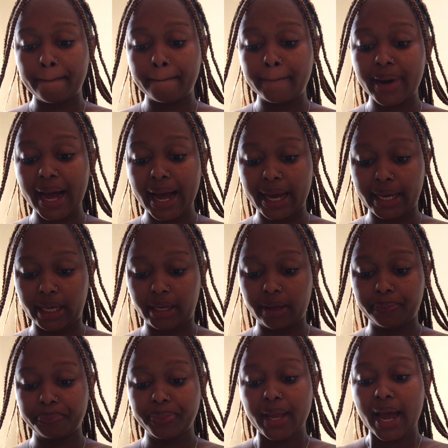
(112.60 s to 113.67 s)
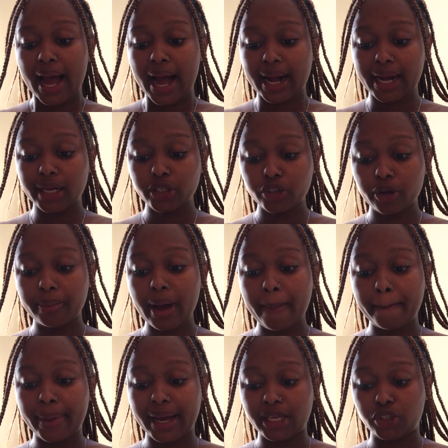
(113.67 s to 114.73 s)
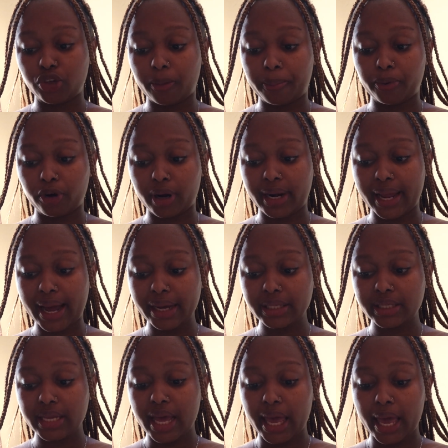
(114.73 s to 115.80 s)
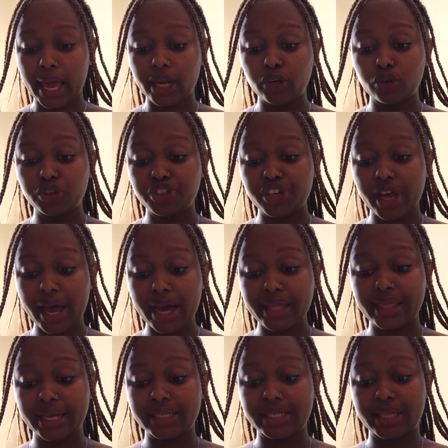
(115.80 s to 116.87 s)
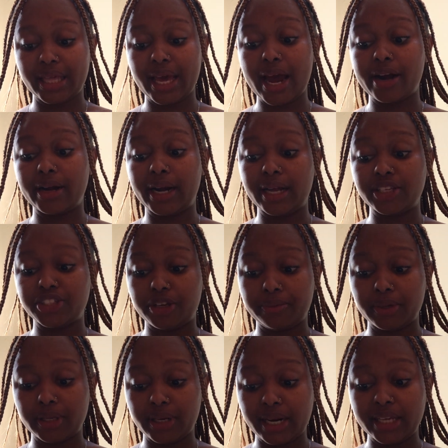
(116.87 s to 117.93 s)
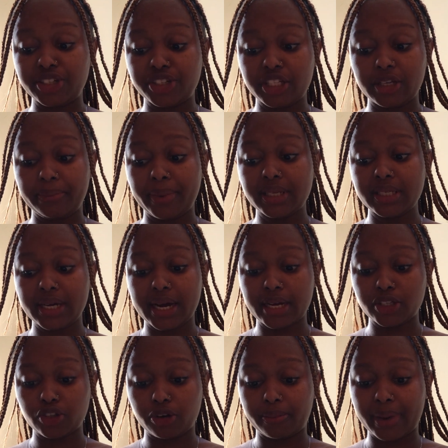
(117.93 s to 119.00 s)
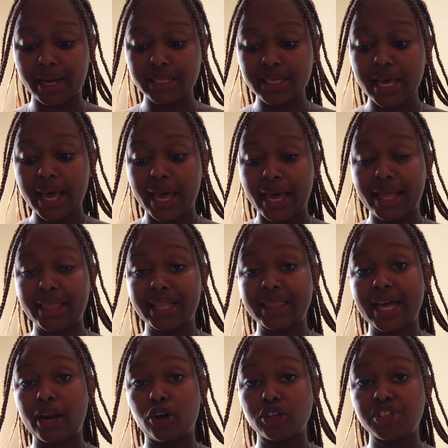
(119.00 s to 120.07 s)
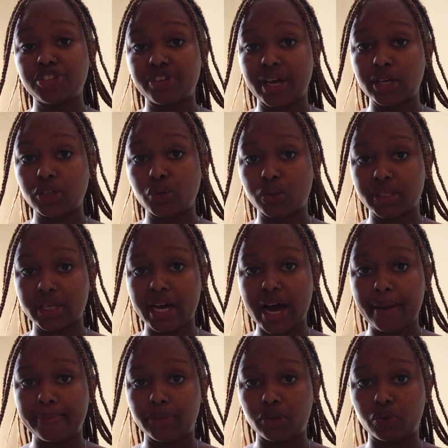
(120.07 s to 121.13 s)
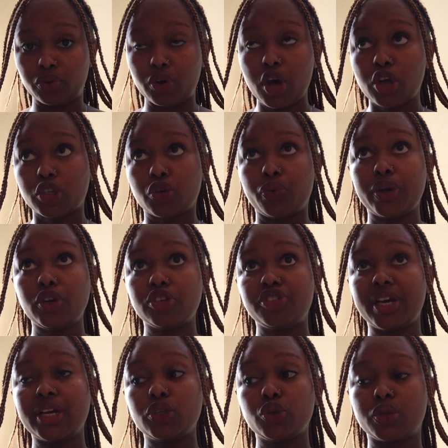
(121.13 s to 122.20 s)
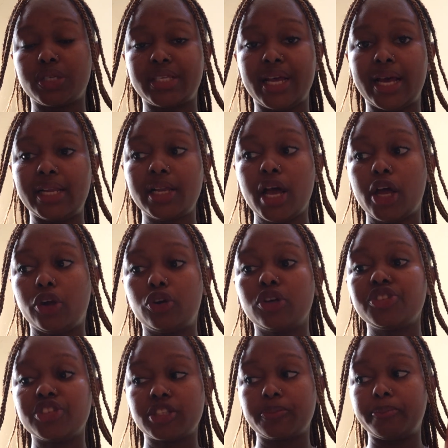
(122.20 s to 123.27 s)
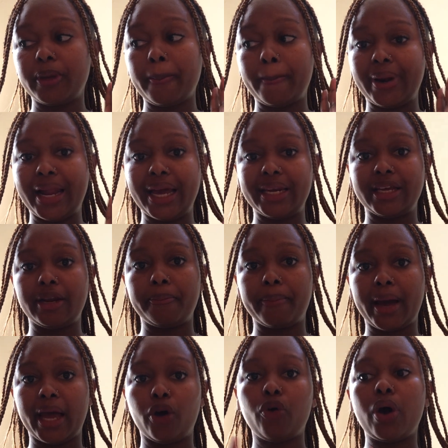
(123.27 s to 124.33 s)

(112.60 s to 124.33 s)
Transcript: Buy: a customer buys your products and you check that they are legitimate customers and that they are not trying to scam you. So when you're trying to sell, don't just be blinded by, oh,